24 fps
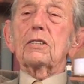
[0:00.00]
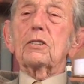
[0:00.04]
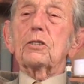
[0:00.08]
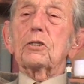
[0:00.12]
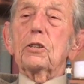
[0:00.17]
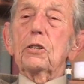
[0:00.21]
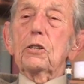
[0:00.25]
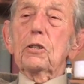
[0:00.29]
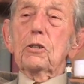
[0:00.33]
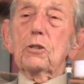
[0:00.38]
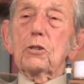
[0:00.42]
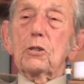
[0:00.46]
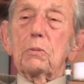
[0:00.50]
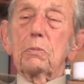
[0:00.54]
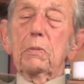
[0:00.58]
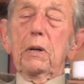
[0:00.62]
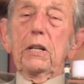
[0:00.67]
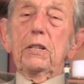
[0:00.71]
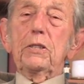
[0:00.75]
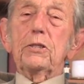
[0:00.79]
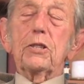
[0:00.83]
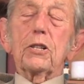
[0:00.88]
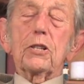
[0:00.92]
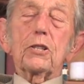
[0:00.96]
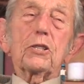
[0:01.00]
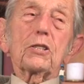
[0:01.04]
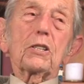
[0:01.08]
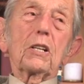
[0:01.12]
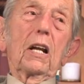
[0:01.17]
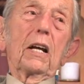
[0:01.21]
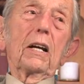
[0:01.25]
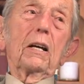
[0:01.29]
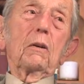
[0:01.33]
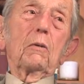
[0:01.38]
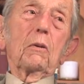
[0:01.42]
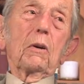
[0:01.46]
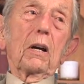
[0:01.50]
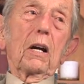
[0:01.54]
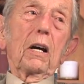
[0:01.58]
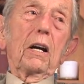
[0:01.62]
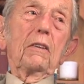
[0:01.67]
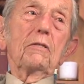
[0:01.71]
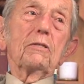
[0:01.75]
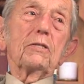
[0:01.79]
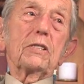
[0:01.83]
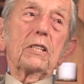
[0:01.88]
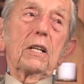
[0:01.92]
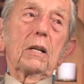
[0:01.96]
excuse me, just like what
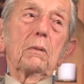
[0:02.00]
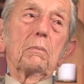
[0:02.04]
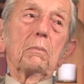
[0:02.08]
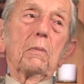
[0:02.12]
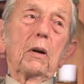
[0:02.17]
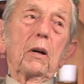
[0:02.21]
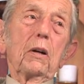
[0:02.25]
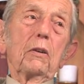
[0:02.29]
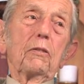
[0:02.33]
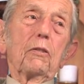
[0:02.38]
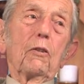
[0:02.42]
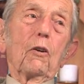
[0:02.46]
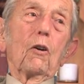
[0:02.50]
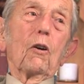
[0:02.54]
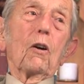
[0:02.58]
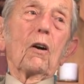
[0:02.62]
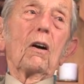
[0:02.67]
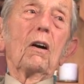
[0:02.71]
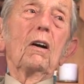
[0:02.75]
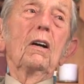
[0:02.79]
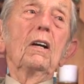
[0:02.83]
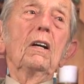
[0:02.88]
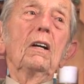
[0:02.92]
I said before.